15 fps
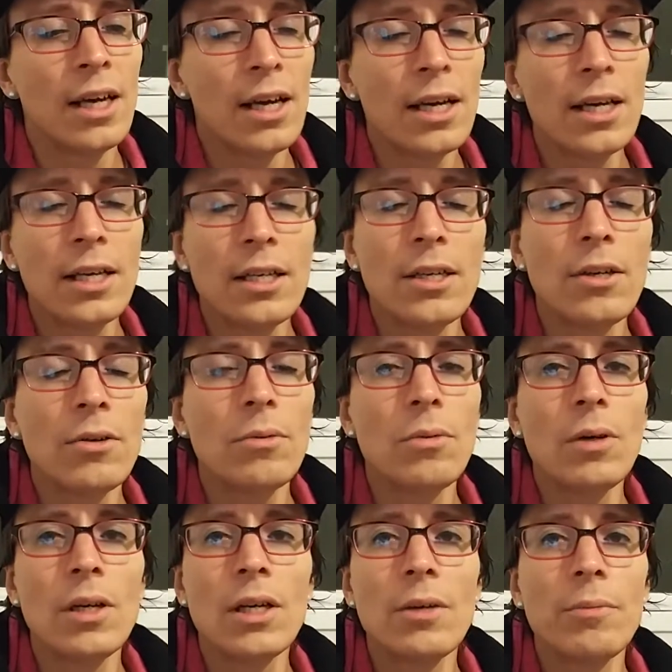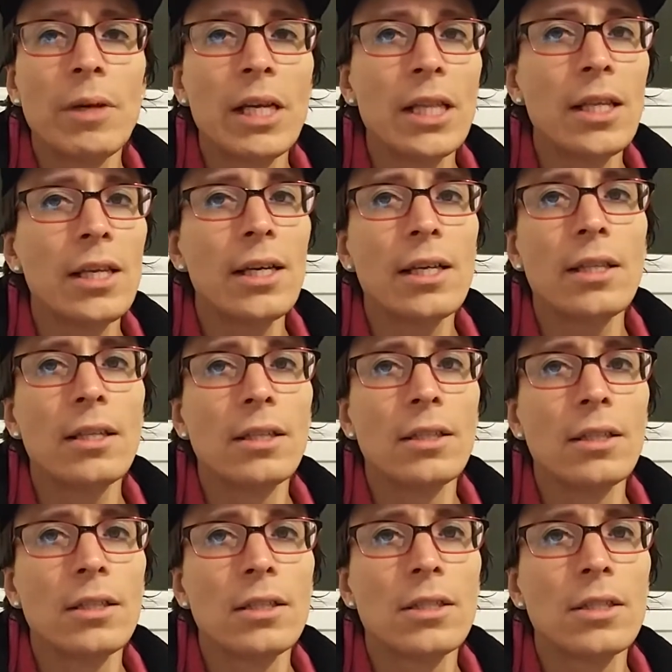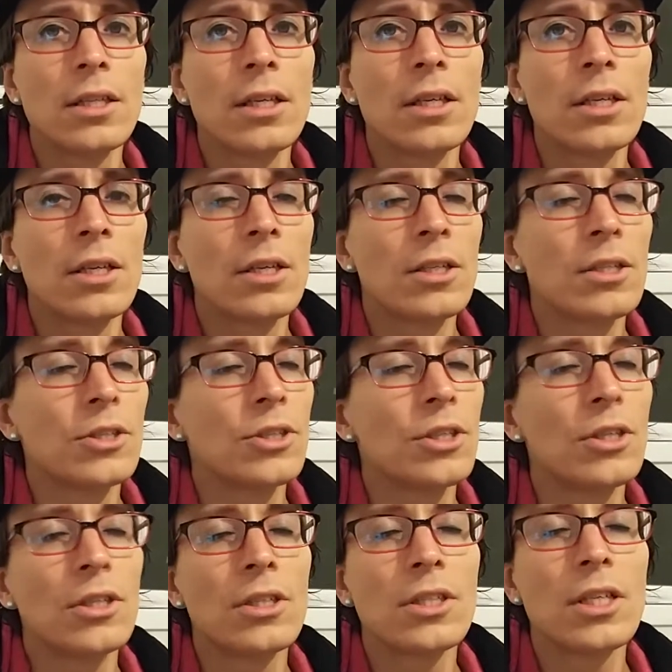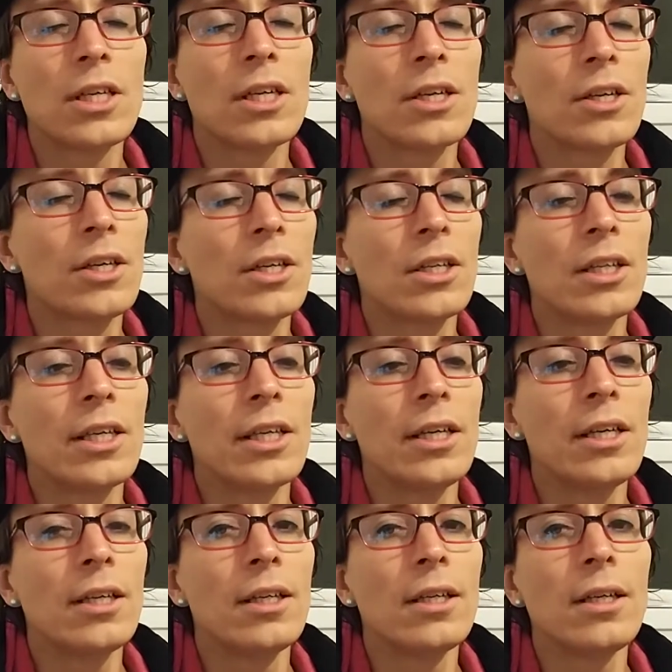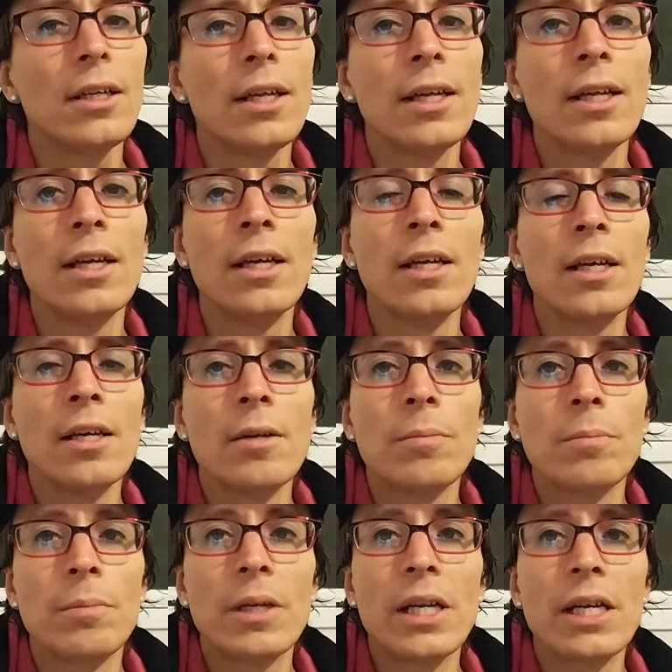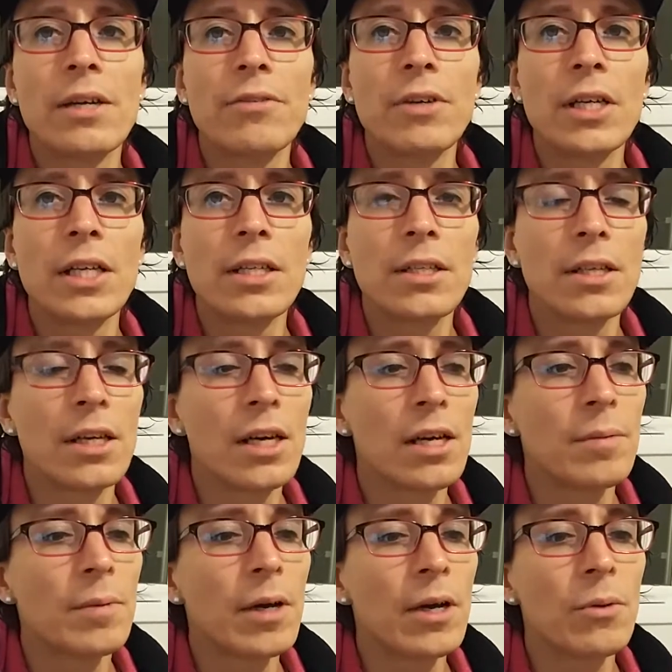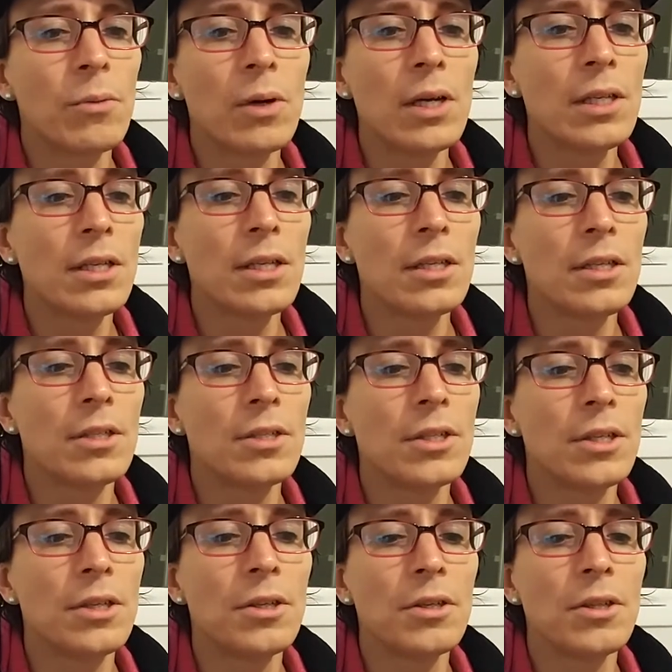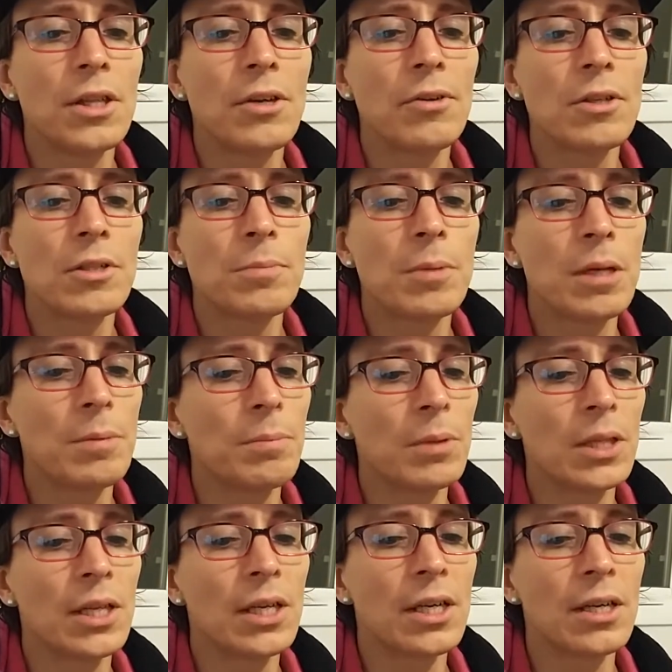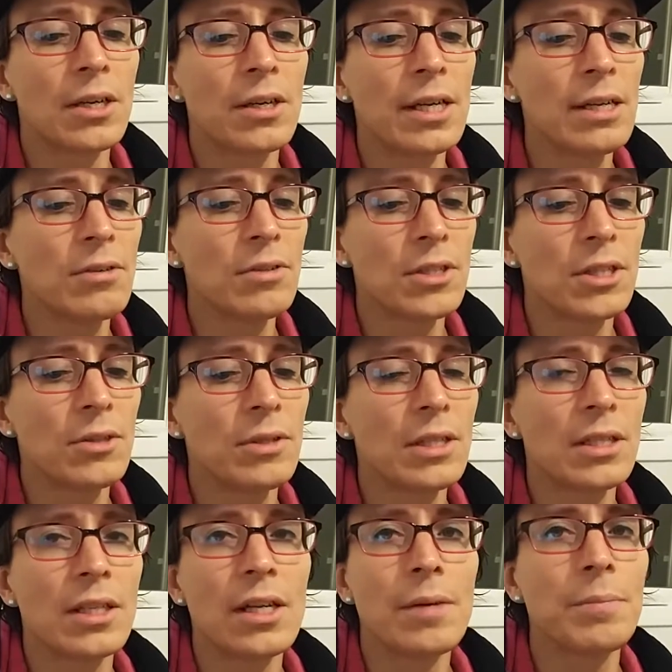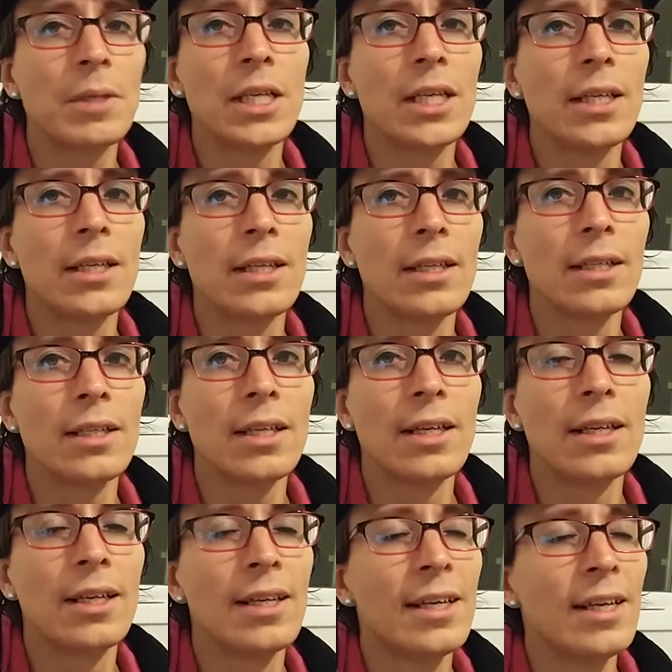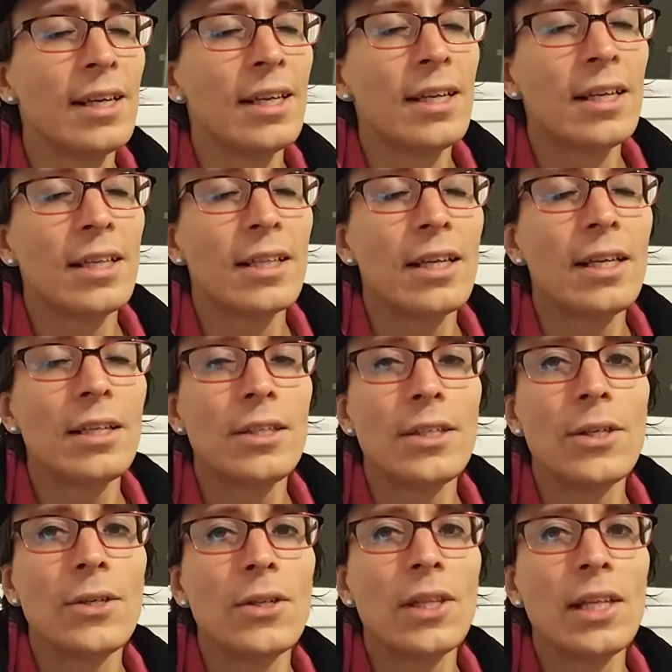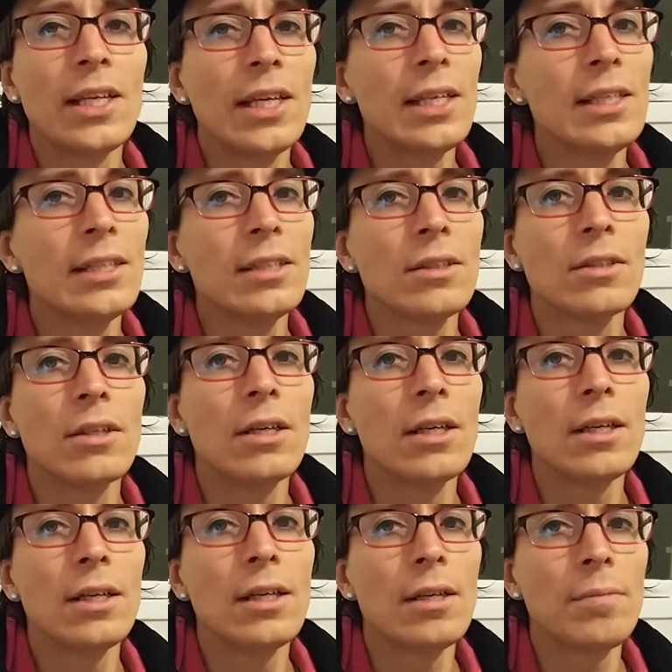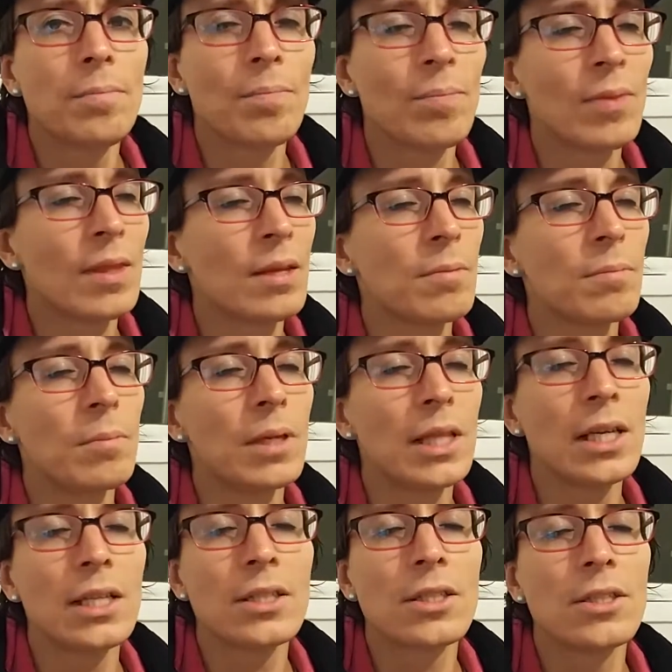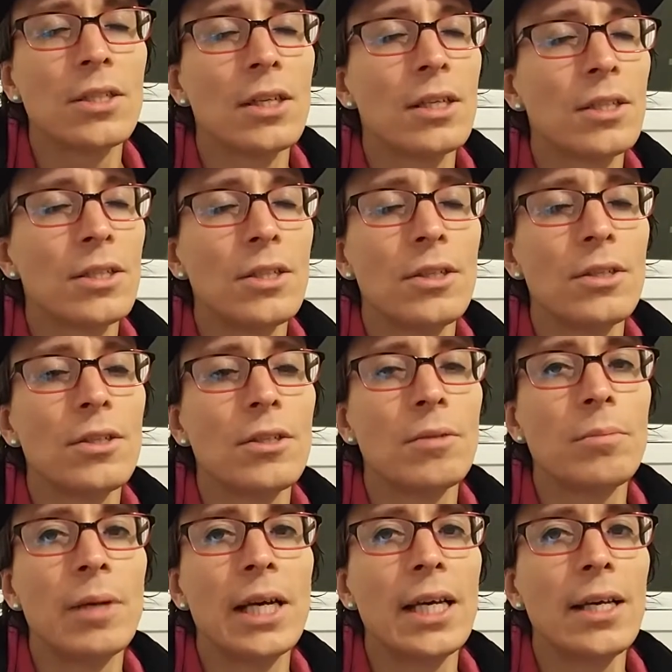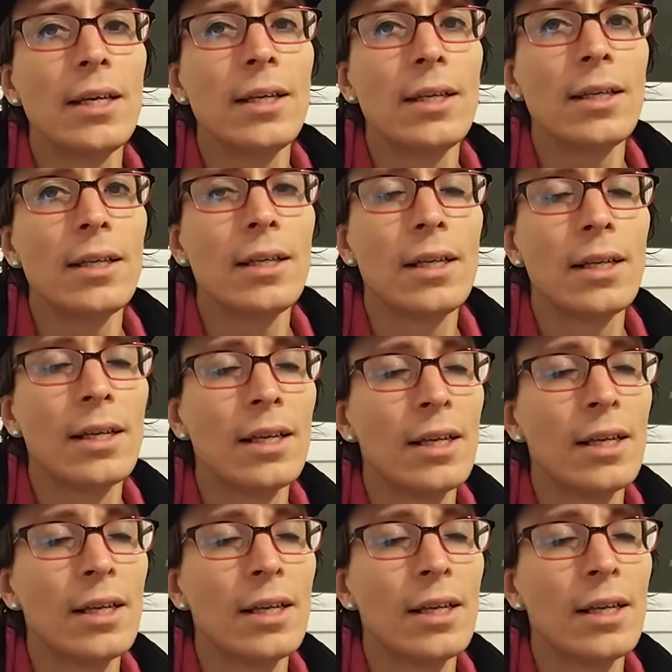I don't want to wake the others, should have sung earlier. But every time I wanted to, there was people around to interrupt it. That totally didn't rhyme, but that's not too bad.